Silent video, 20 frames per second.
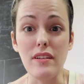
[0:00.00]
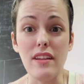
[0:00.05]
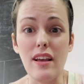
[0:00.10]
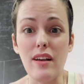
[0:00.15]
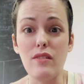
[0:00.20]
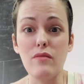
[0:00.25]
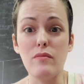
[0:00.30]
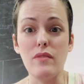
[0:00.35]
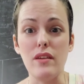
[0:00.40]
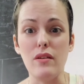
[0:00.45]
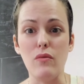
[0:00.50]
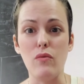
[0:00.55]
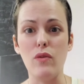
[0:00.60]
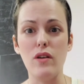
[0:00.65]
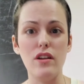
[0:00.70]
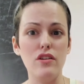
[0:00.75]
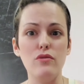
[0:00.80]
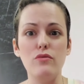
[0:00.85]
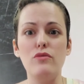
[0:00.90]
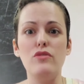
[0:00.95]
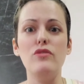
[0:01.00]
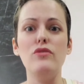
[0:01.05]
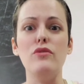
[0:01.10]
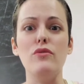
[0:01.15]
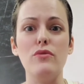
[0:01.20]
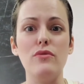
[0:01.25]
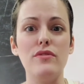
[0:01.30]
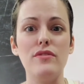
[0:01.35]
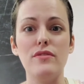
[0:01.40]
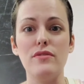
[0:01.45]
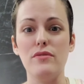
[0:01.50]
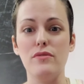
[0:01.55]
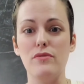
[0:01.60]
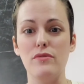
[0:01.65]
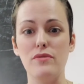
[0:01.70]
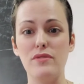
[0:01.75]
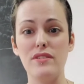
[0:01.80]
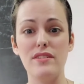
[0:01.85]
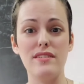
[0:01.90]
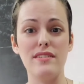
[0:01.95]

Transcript: Tell me, what do you do to